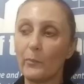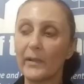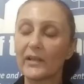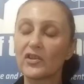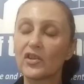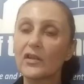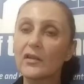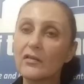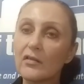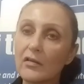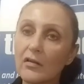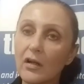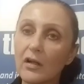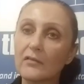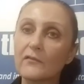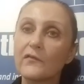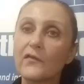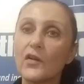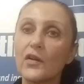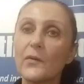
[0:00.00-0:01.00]
But just to
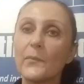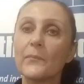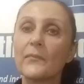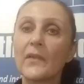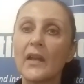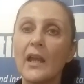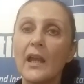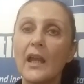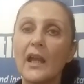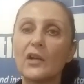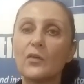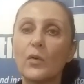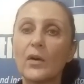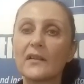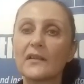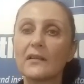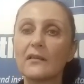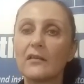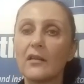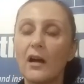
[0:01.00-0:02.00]
confirm, it
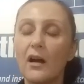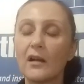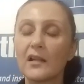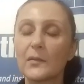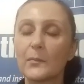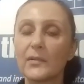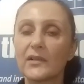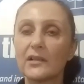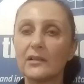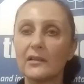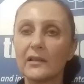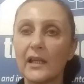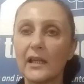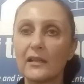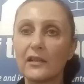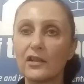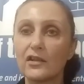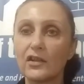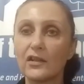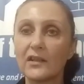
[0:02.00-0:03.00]
wasn't the hospital
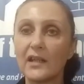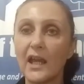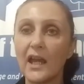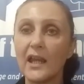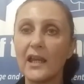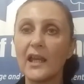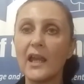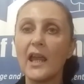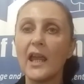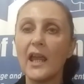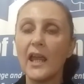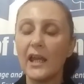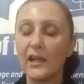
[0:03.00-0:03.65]
hit today,